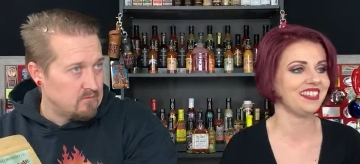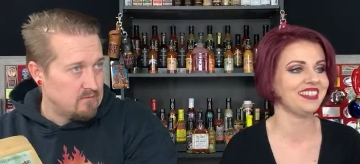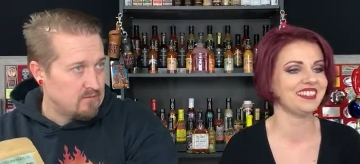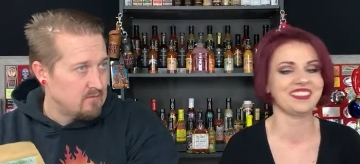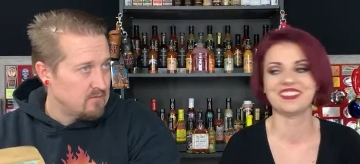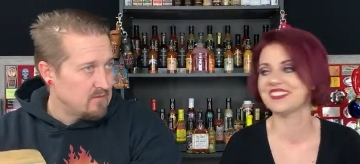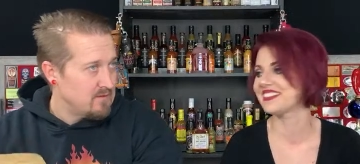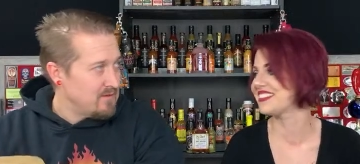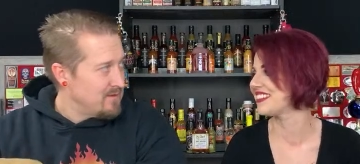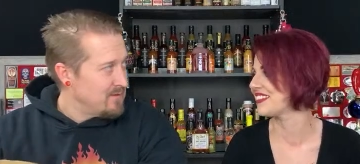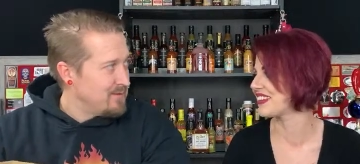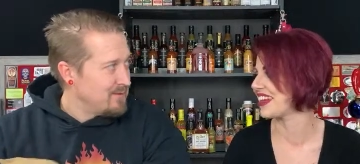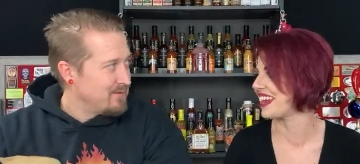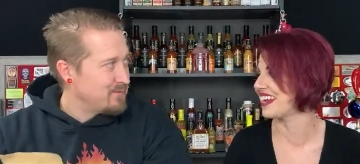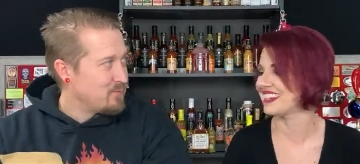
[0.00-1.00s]
Speaker 1: it's
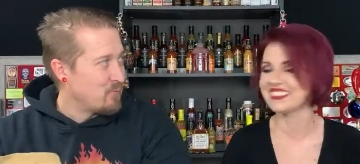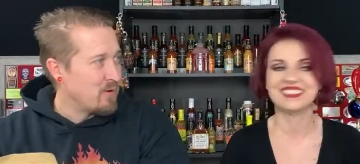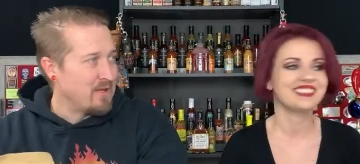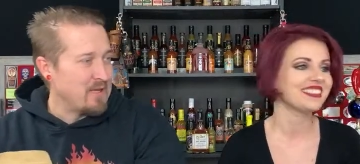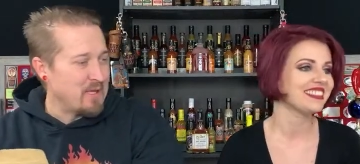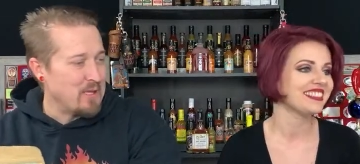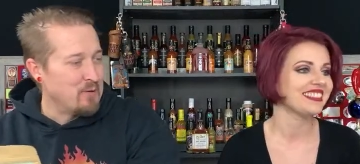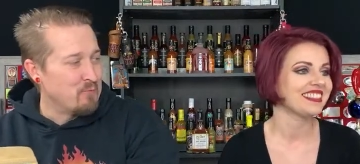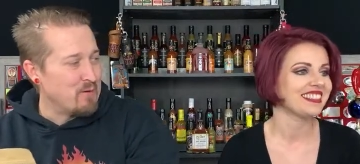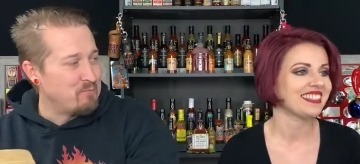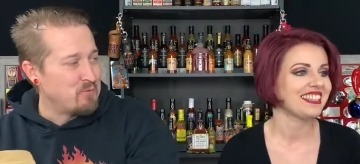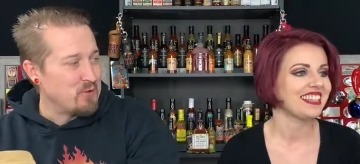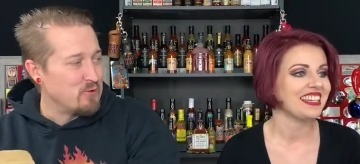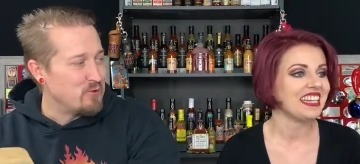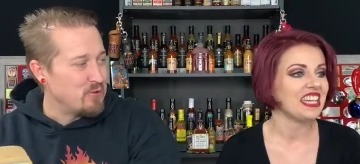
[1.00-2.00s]
okay. Don't want
Speaker 2: to
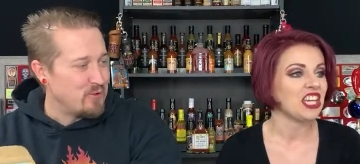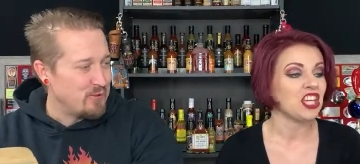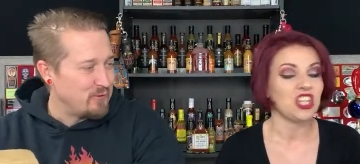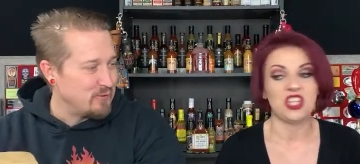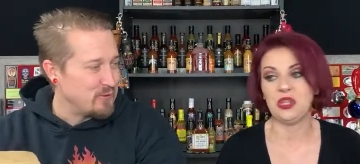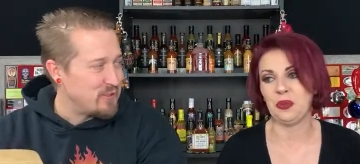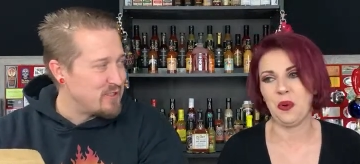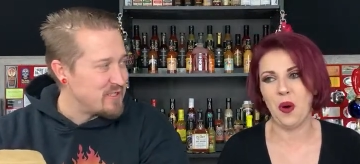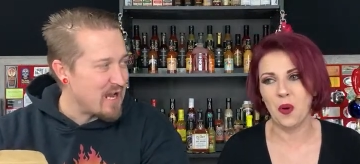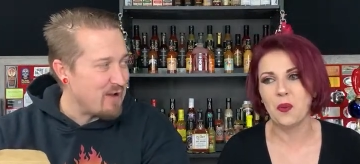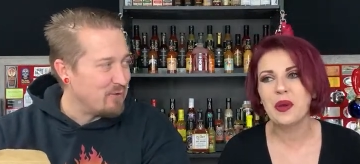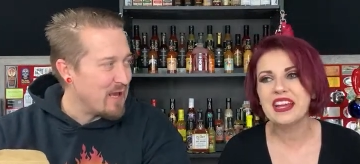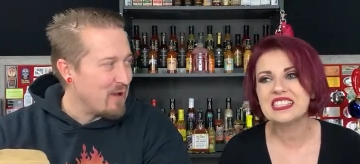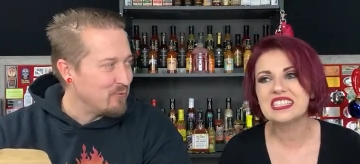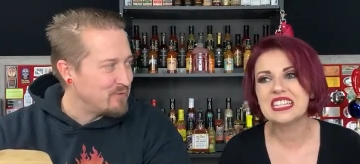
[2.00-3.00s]
interrupt your your you
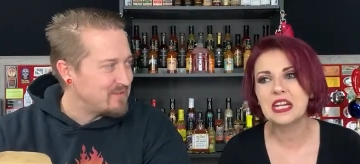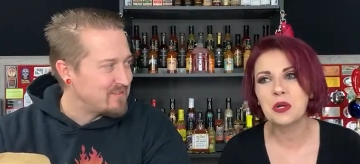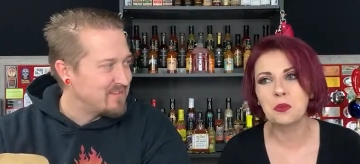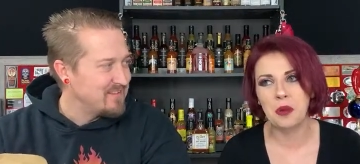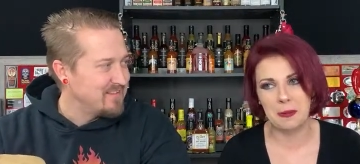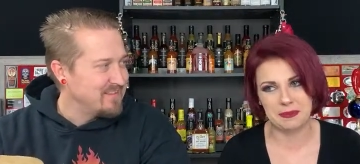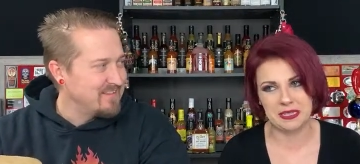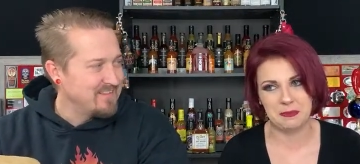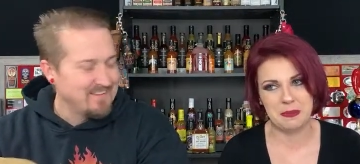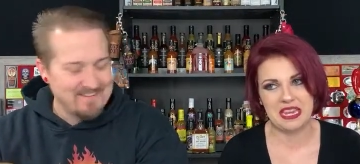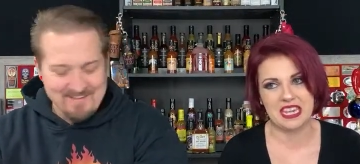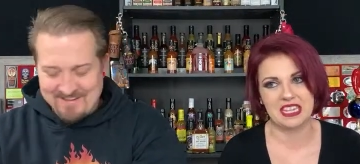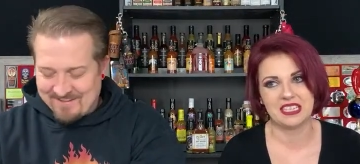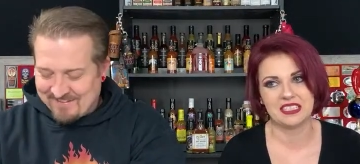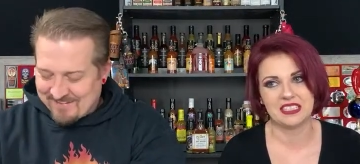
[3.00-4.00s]
shout always
Speaker 1: interrupt
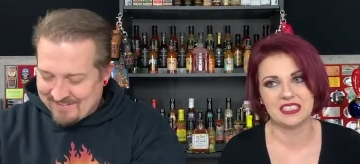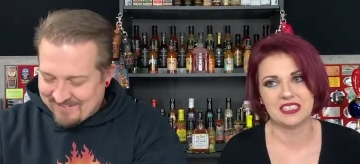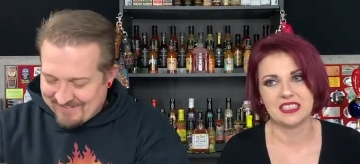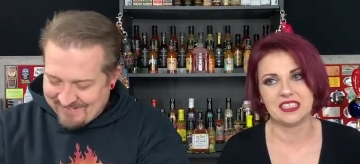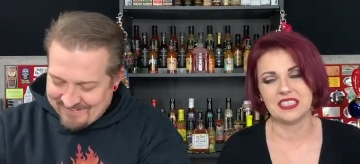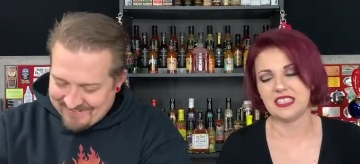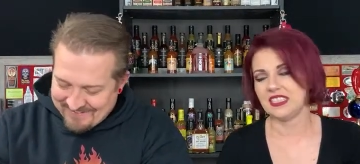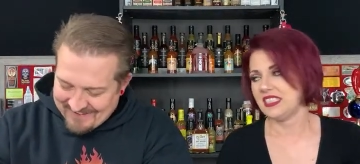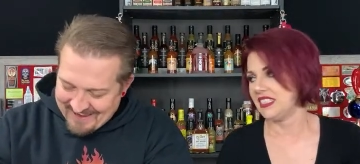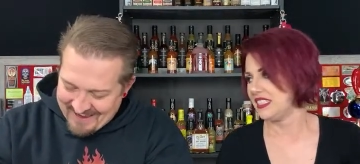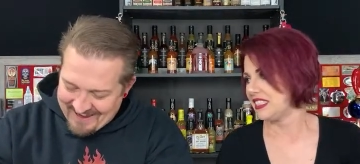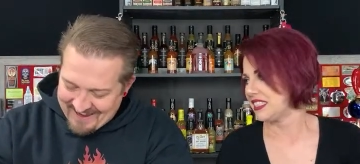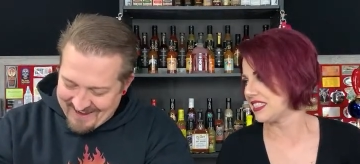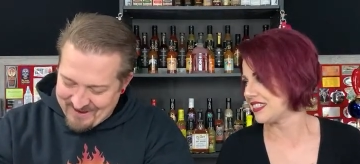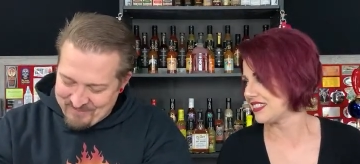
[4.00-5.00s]
me.
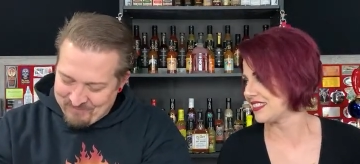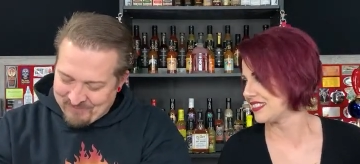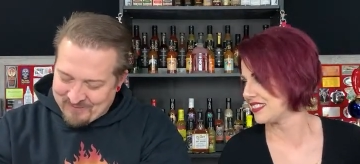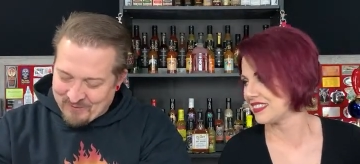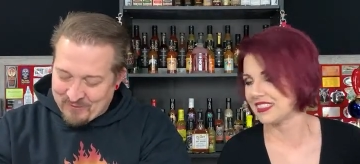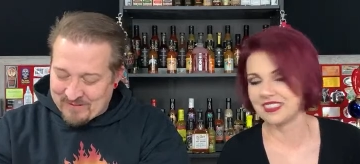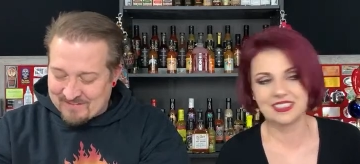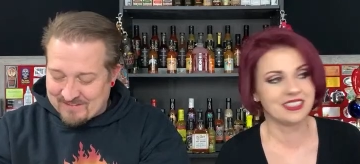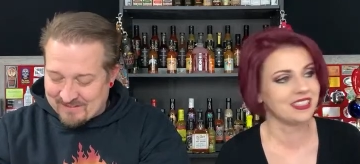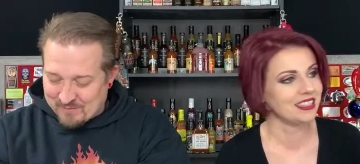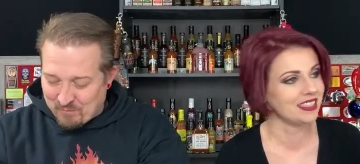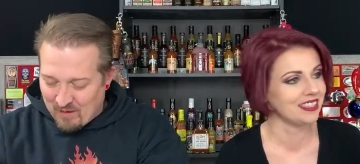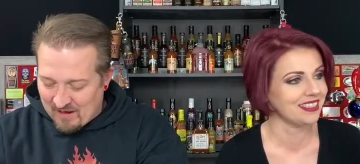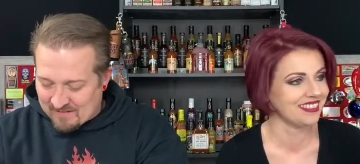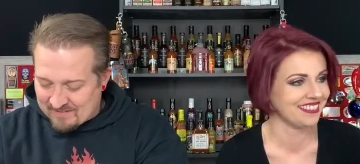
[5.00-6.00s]
Speaker 2: Um, so this
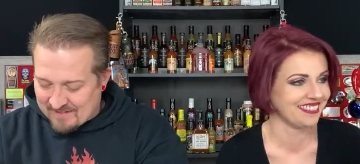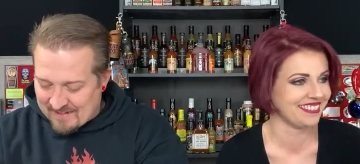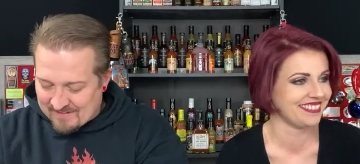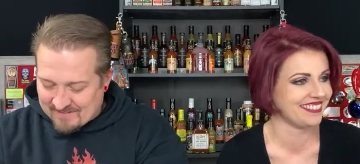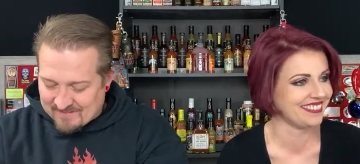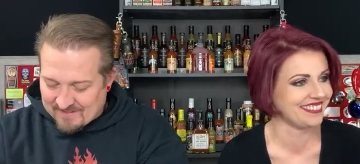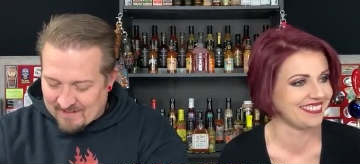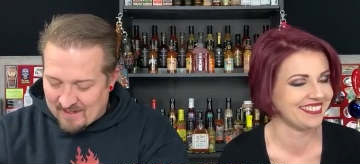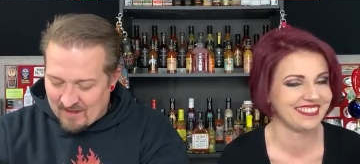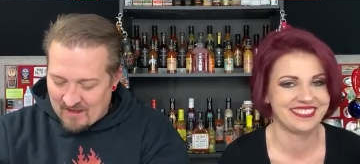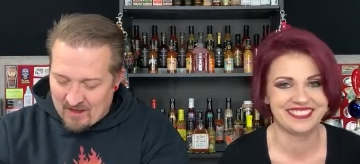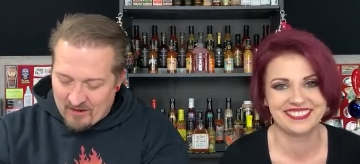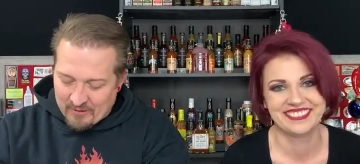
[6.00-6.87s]
is processed uh, on